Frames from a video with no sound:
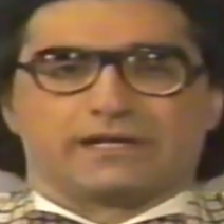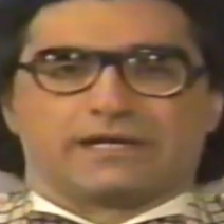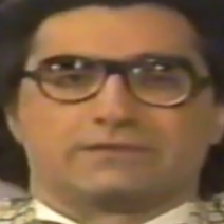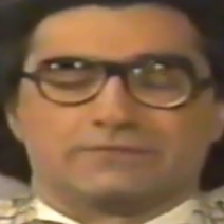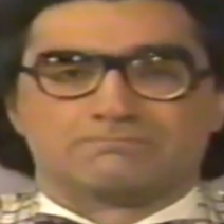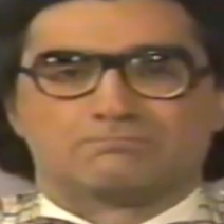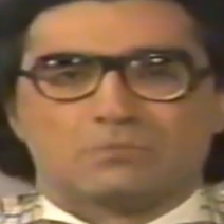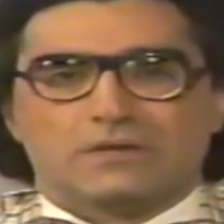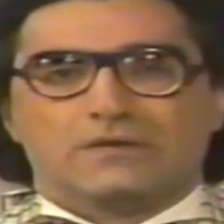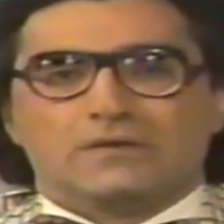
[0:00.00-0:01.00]
I had to
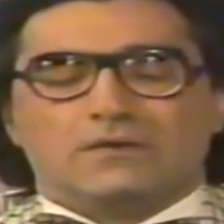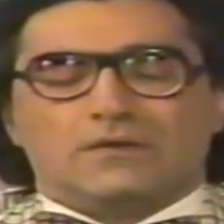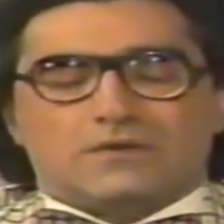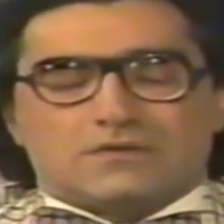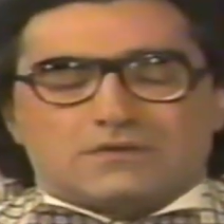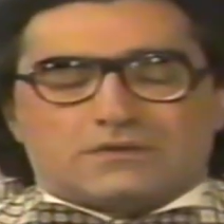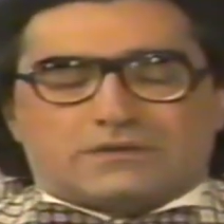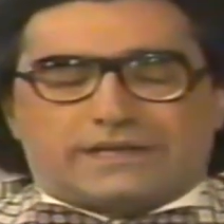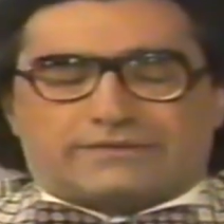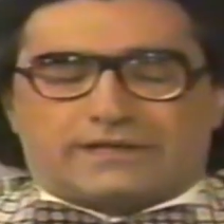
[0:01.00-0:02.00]

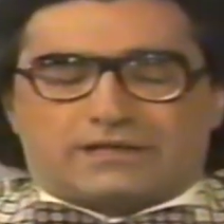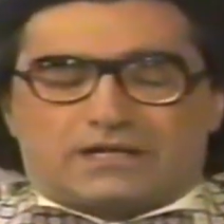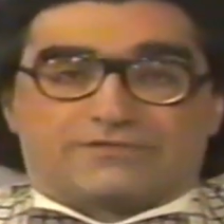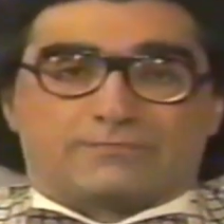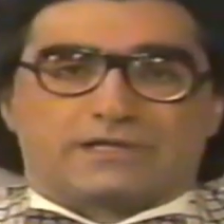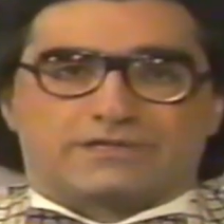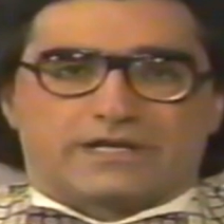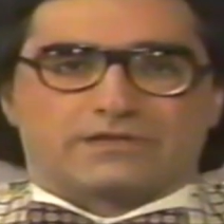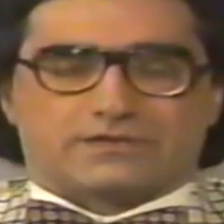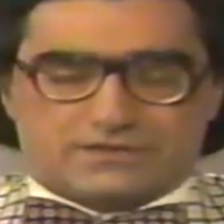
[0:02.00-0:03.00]
get that off my
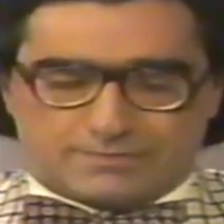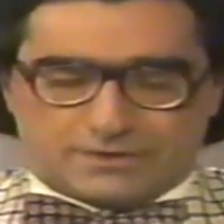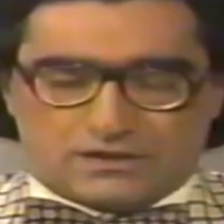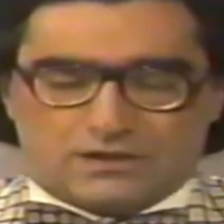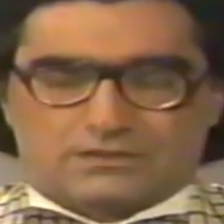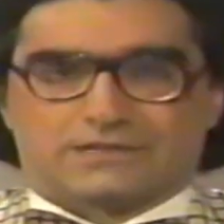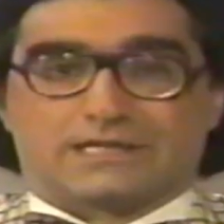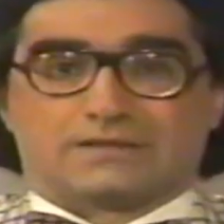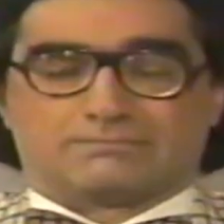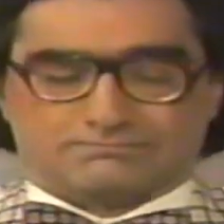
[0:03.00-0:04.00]
chest. It's been a long
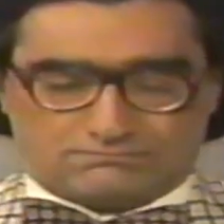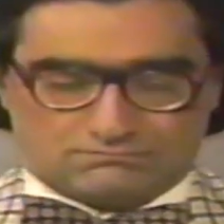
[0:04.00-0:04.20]
time.